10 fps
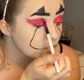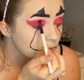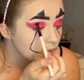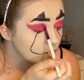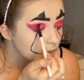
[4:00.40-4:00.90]

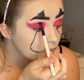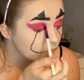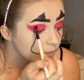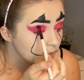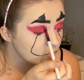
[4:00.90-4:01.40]
shade
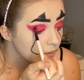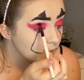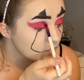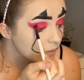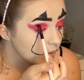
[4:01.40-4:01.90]
up
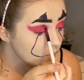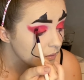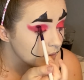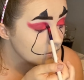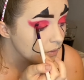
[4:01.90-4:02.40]
quite deep
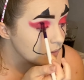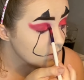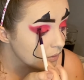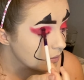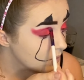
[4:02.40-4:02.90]
in the crease
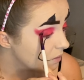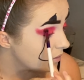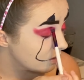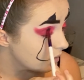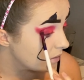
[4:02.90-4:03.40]
because I want the
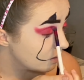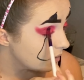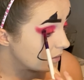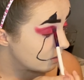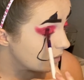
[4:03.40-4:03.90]
crease to
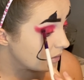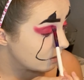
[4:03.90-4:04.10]
look